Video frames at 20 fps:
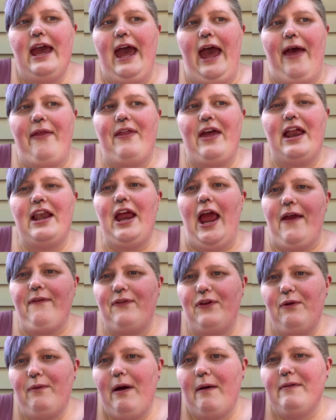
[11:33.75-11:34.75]
And then a
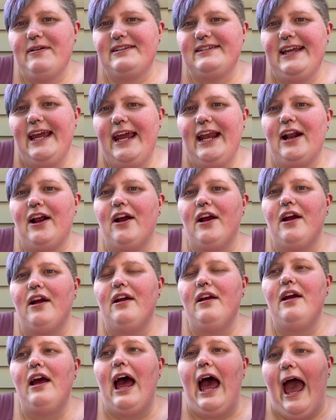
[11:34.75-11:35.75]
few hours later,
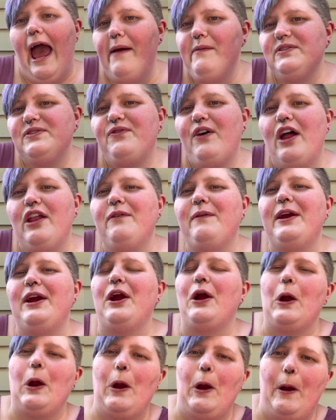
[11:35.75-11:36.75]
I was following
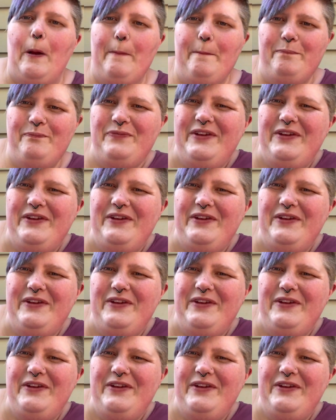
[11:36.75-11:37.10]
her.